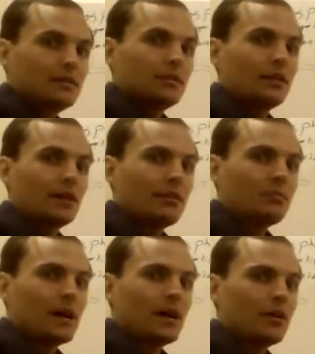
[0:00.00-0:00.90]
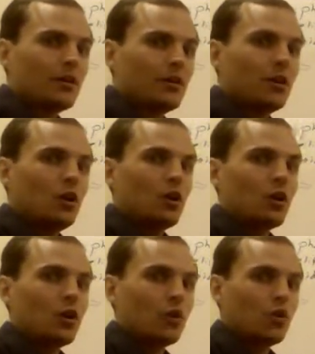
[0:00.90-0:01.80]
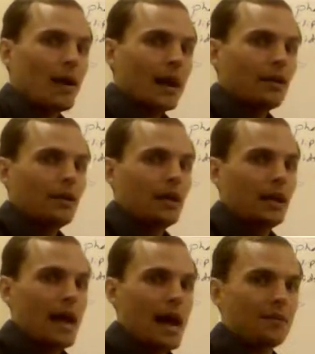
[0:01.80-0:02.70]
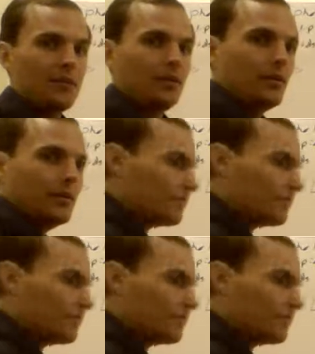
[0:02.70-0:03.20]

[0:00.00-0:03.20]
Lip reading: Sounds like a spider, arachidonic acid.